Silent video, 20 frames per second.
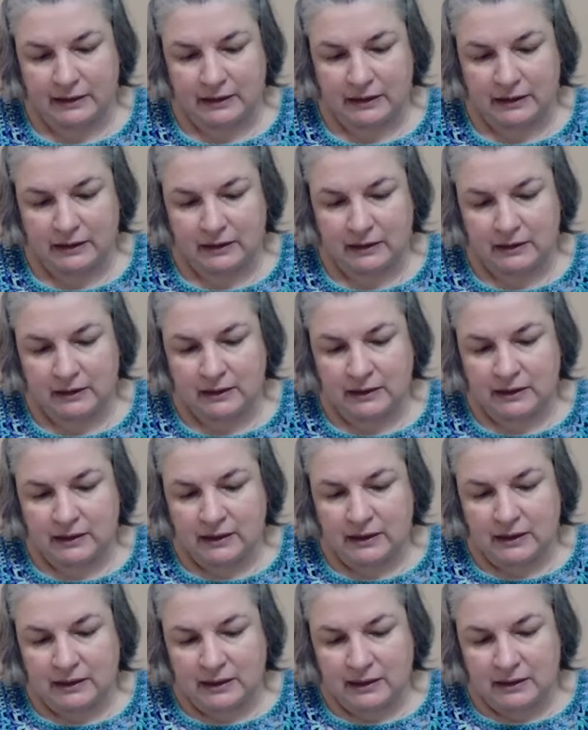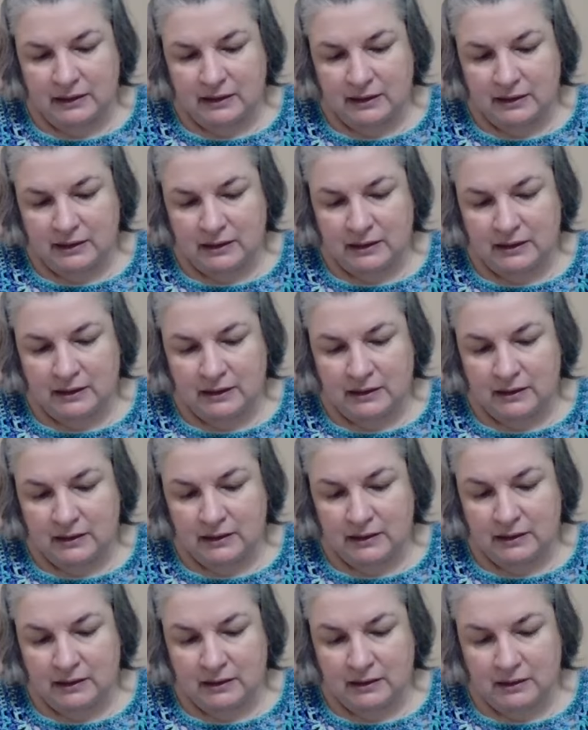
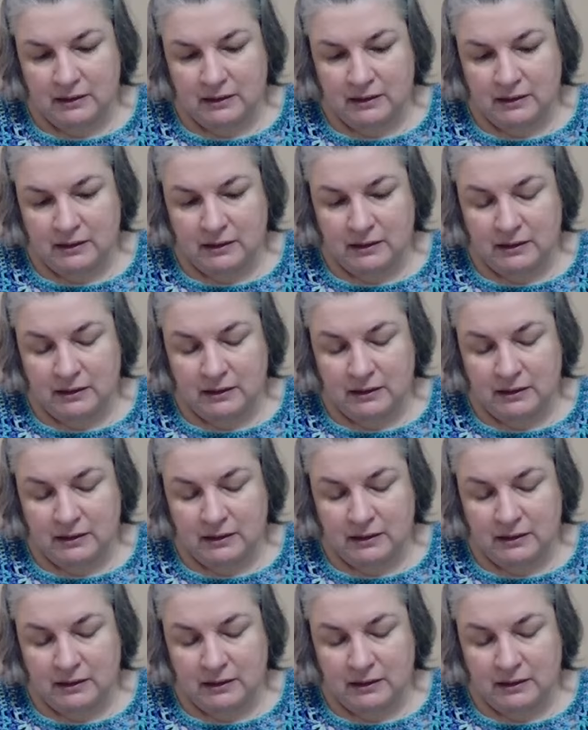Nobody speaks.